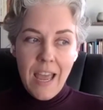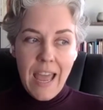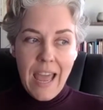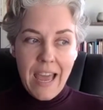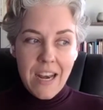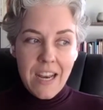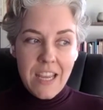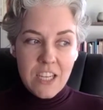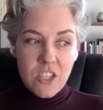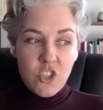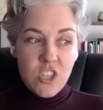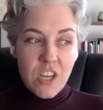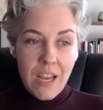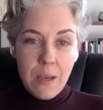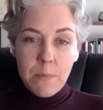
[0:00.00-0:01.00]
And it
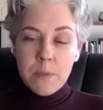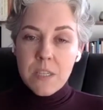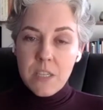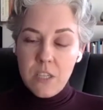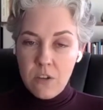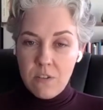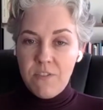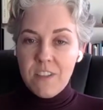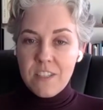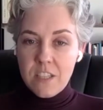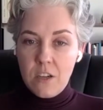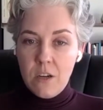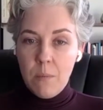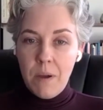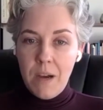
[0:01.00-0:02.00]
shapes your
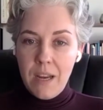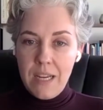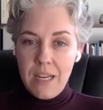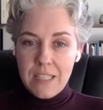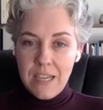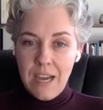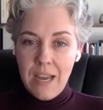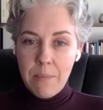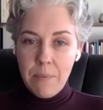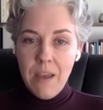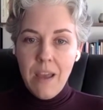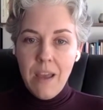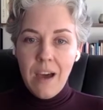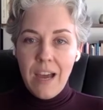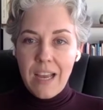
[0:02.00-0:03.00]
physical body type.
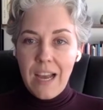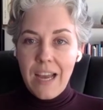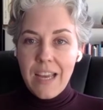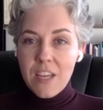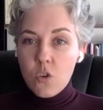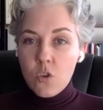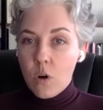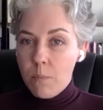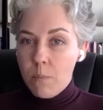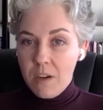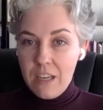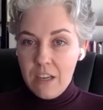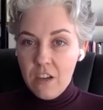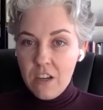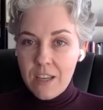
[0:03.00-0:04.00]
Like I can
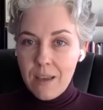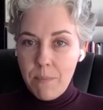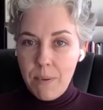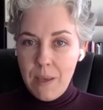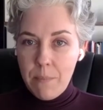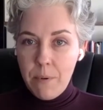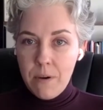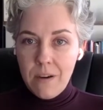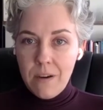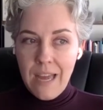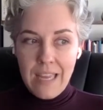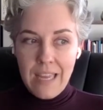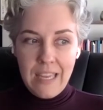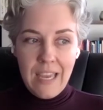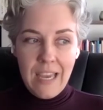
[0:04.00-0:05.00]
normally look at people
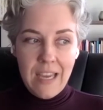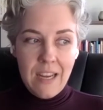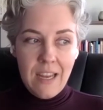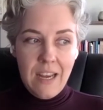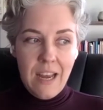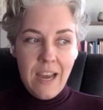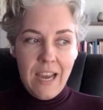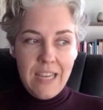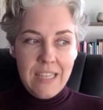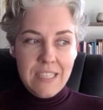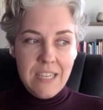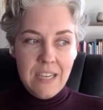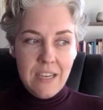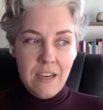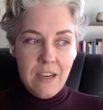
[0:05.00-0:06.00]
and get an
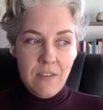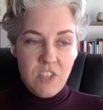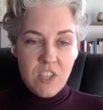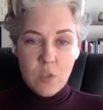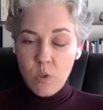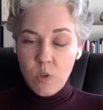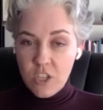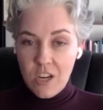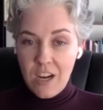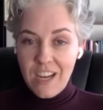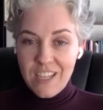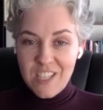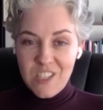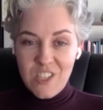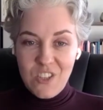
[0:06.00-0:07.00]
idea of just what your
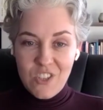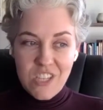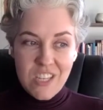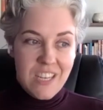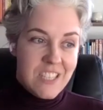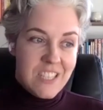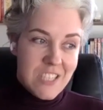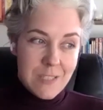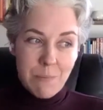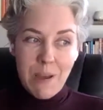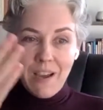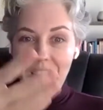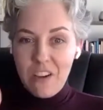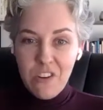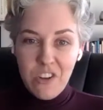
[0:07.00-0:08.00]
constitution is just by
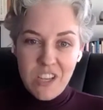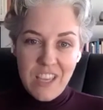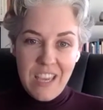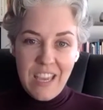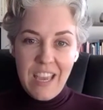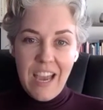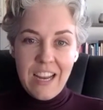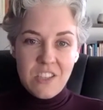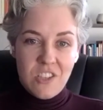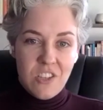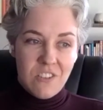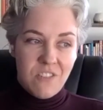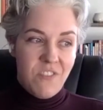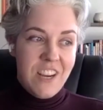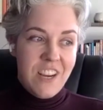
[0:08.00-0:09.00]
like looking at
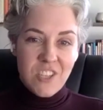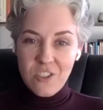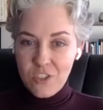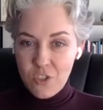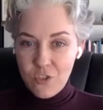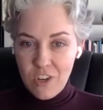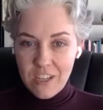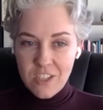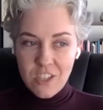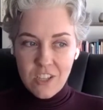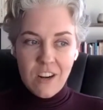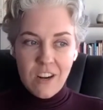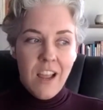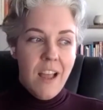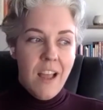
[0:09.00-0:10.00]
your facial
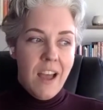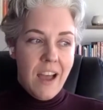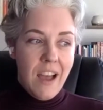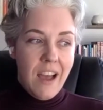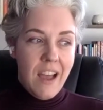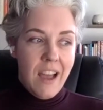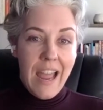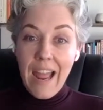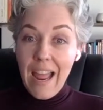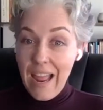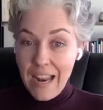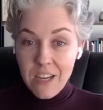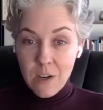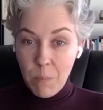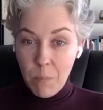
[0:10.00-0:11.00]
structure uh,
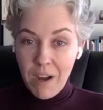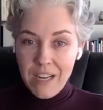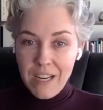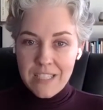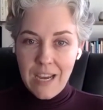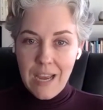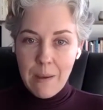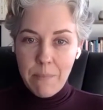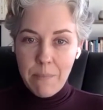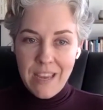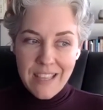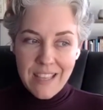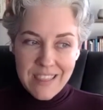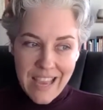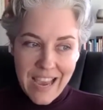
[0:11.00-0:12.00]
and your body type.
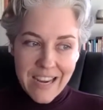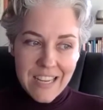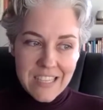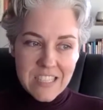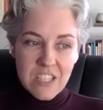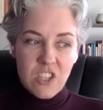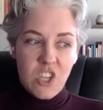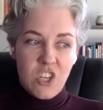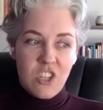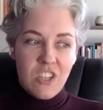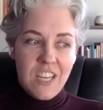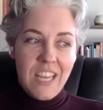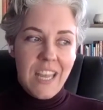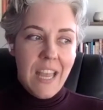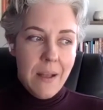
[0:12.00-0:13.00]
Like that is
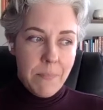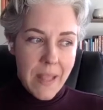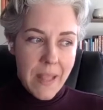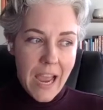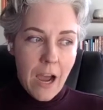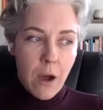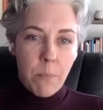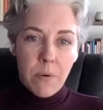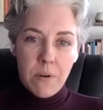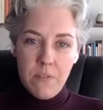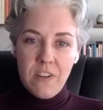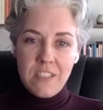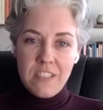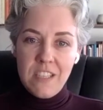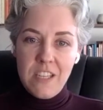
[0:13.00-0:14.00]
literally how
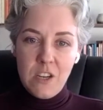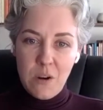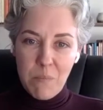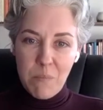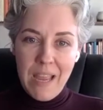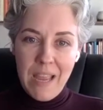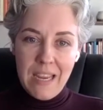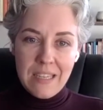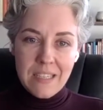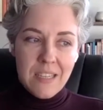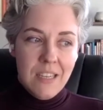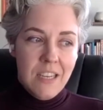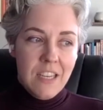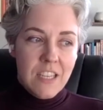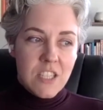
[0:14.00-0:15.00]
perfectly you're made.
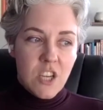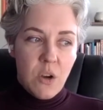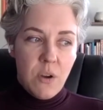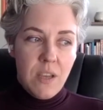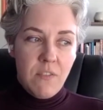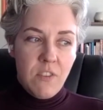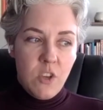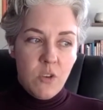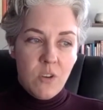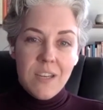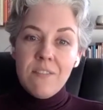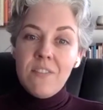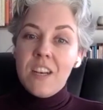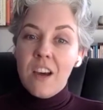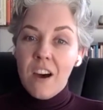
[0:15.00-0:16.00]
So if you
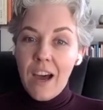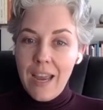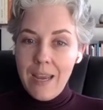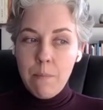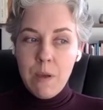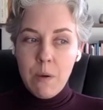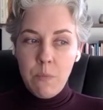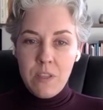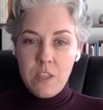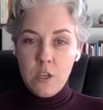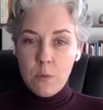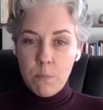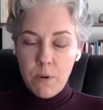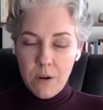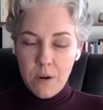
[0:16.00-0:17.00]
live in alignment with
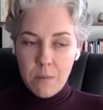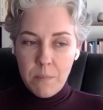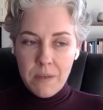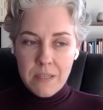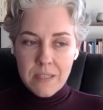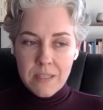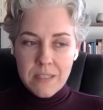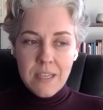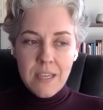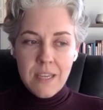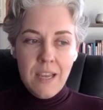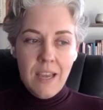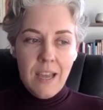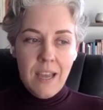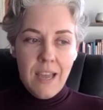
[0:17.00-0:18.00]
your purpose,
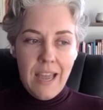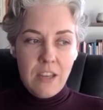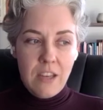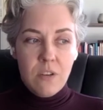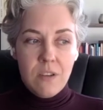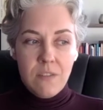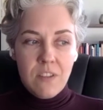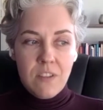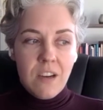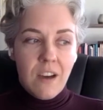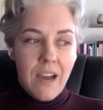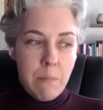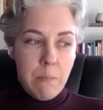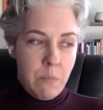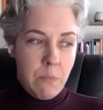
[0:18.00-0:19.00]
and you live in
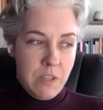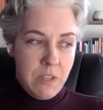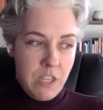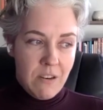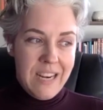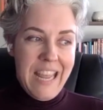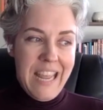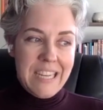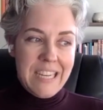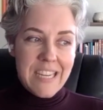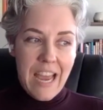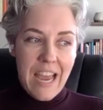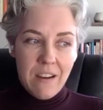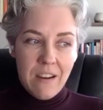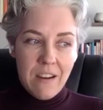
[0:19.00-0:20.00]
alignment with your innate
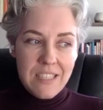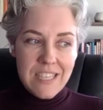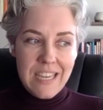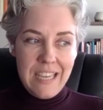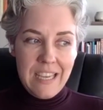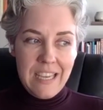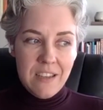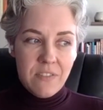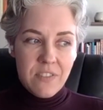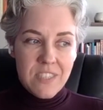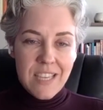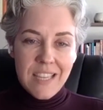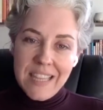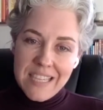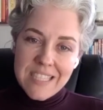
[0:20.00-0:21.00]
talents and gifts,
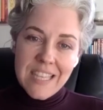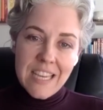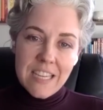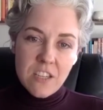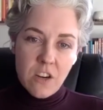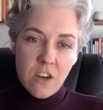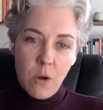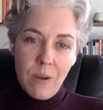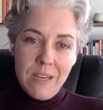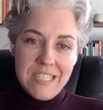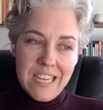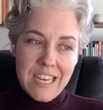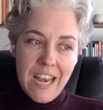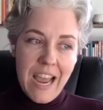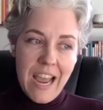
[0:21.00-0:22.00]
these things are going
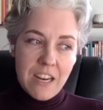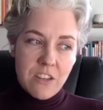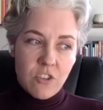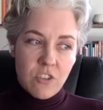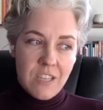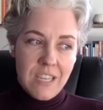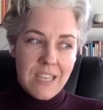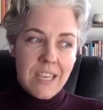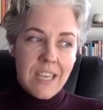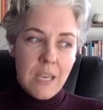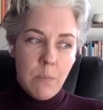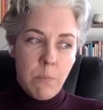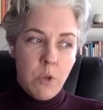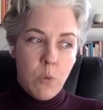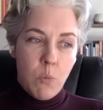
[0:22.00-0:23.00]
to naturally
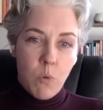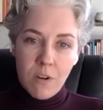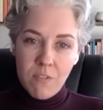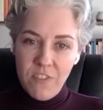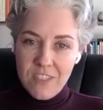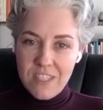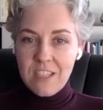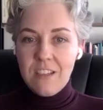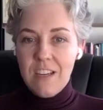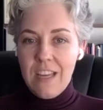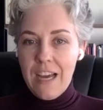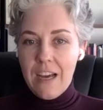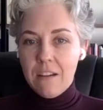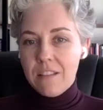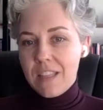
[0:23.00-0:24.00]
keep you more physically
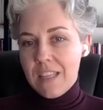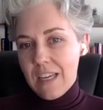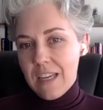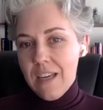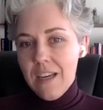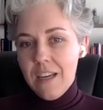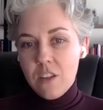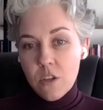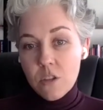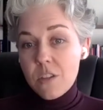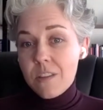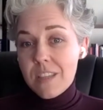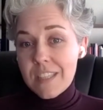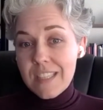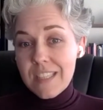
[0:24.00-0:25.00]
healthy. Those are
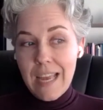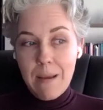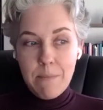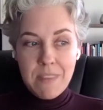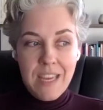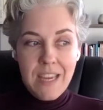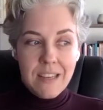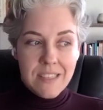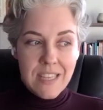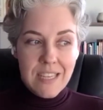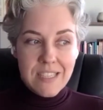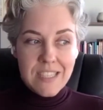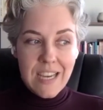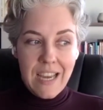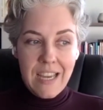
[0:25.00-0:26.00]
the same things that
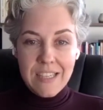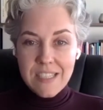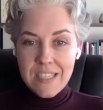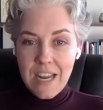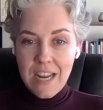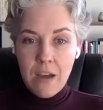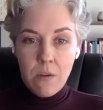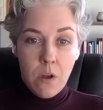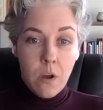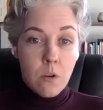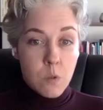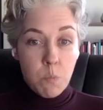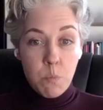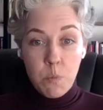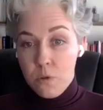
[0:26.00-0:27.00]
science now
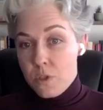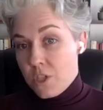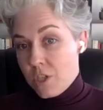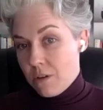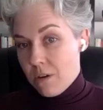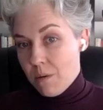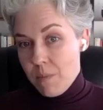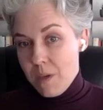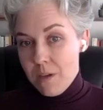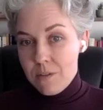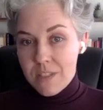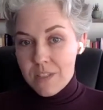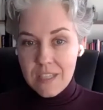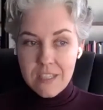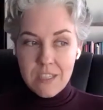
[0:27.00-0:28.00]
knows boost your immune
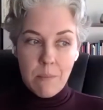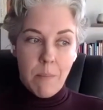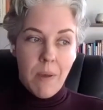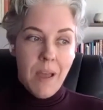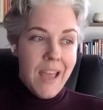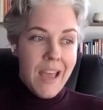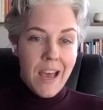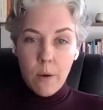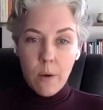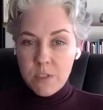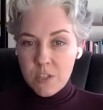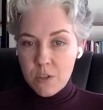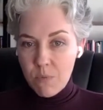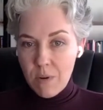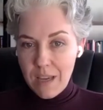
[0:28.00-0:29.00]
system, helps
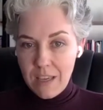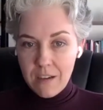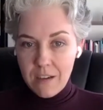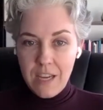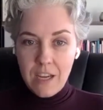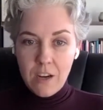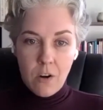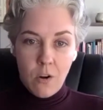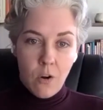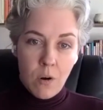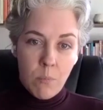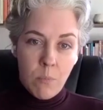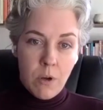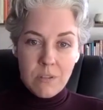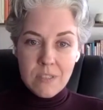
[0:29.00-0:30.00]
to regulate your
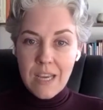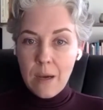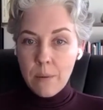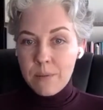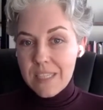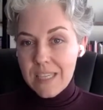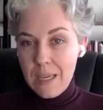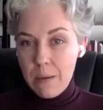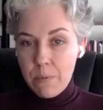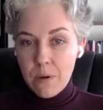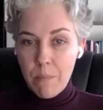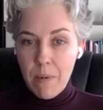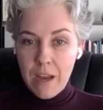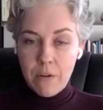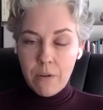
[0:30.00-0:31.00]
hormones, helps to keep your
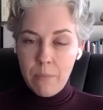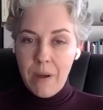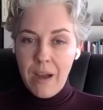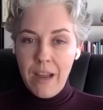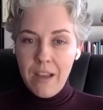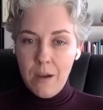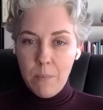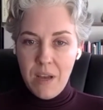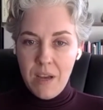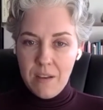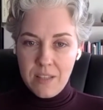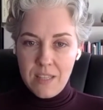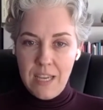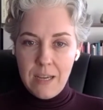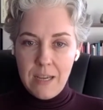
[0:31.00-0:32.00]
microbiome
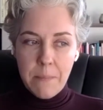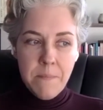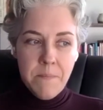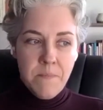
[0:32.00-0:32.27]
healthy.